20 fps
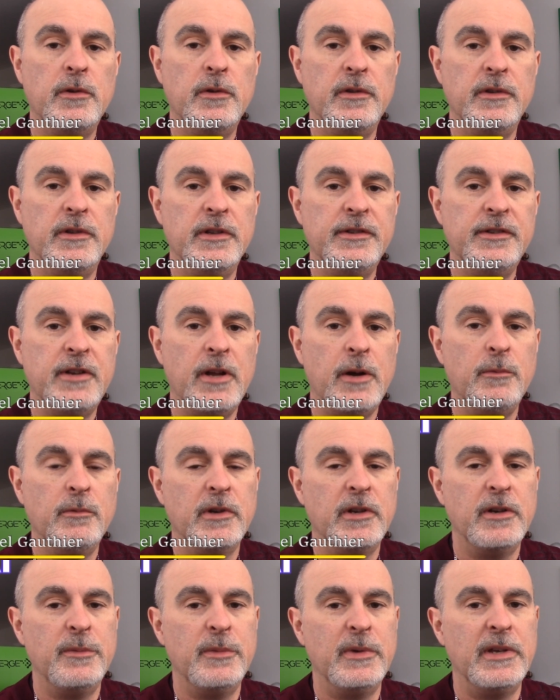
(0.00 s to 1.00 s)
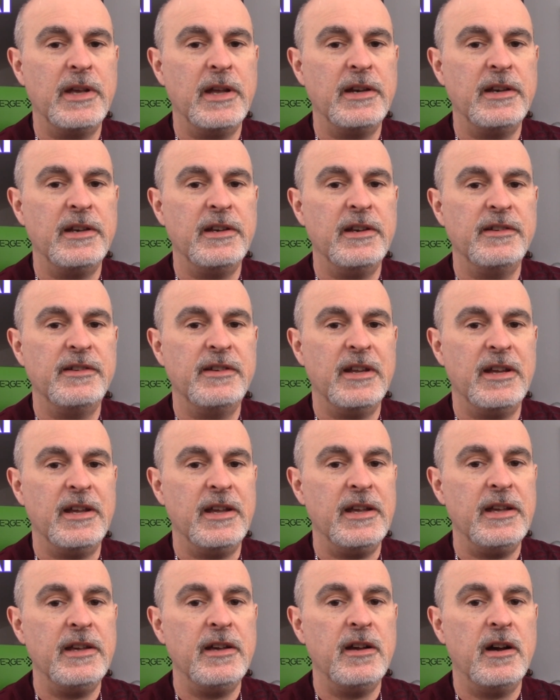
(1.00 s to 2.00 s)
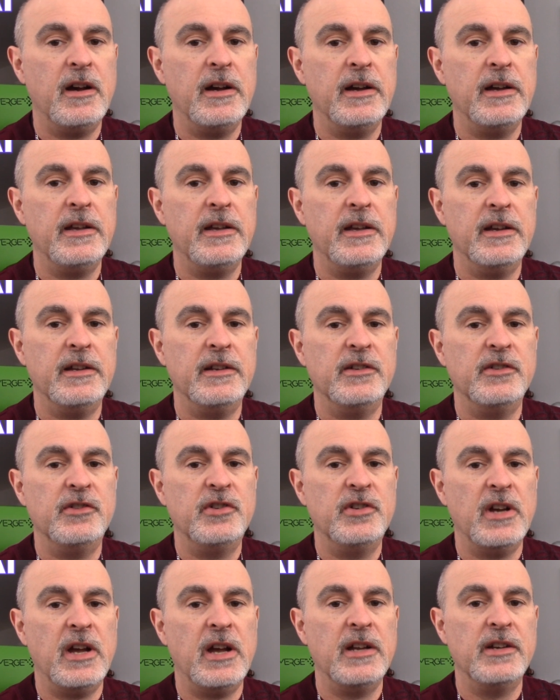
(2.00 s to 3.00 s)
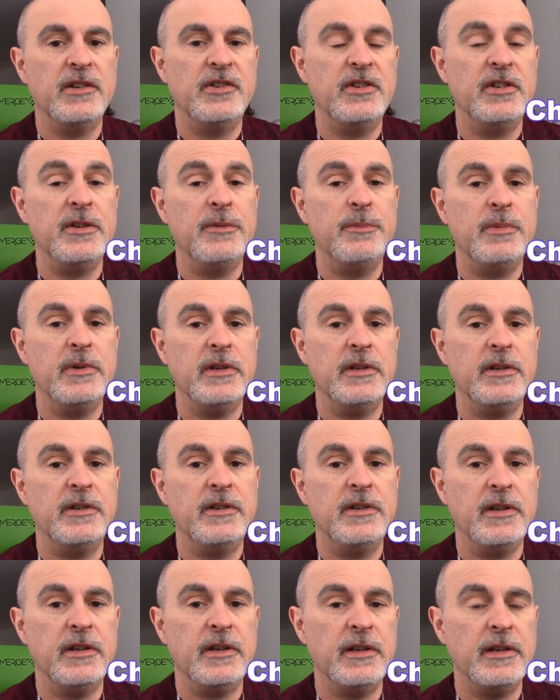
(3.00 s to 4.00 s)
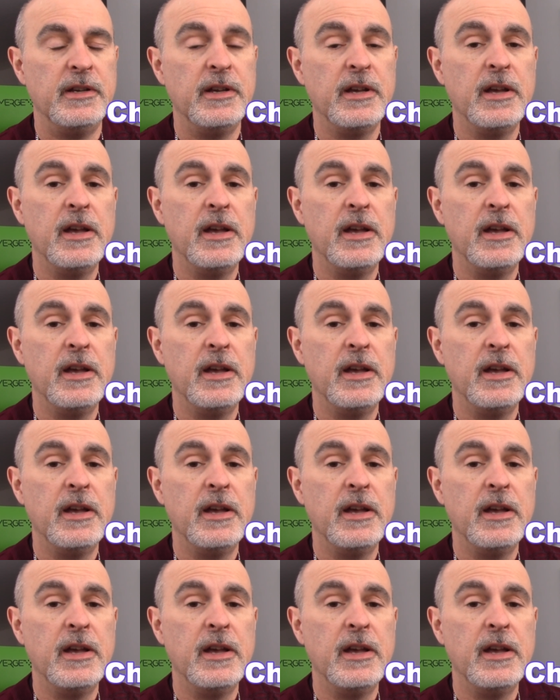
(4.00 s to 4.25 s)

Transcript: and this time we're going to be getting into AI and ChatGPT.